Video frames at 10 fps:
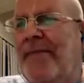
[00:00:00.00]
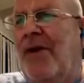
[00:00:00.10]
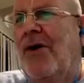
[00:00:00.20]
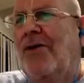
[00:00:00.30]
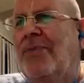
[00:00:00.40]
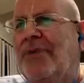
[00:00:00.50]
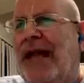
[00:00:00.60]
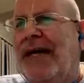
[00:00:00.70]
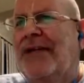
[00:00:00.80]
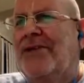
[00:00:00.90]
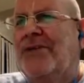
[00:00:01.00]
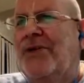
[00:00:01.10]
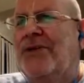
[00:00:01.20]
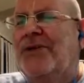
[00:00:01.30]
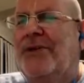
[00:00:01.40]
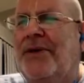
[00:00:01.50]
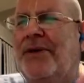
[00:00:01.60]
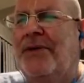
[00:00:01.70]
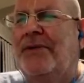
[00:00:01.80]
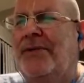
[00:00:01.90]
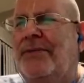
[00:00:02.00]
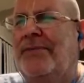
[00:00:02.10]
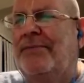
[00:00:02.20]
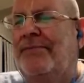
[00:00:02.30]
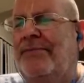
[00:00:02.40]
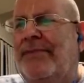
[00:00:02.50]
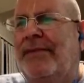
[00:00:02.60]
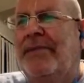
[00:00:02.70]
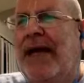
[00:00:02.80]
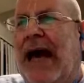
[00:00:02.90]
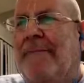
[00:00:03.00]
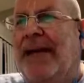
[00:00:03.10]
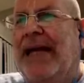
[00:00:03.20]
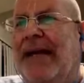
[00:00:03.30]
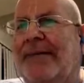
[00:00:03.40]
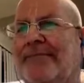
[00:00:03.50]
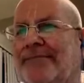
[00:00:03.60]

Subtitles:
all the planets, was happening,